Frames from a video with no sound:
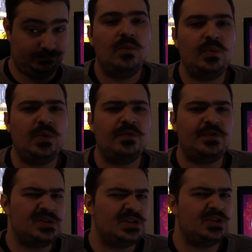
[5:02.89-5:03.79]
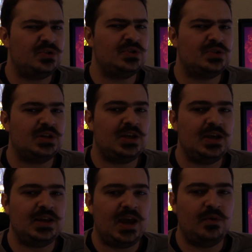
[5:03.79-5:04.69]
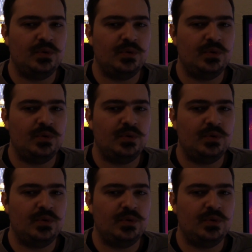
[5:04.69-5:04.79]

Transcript: When we were first introduced to Gine,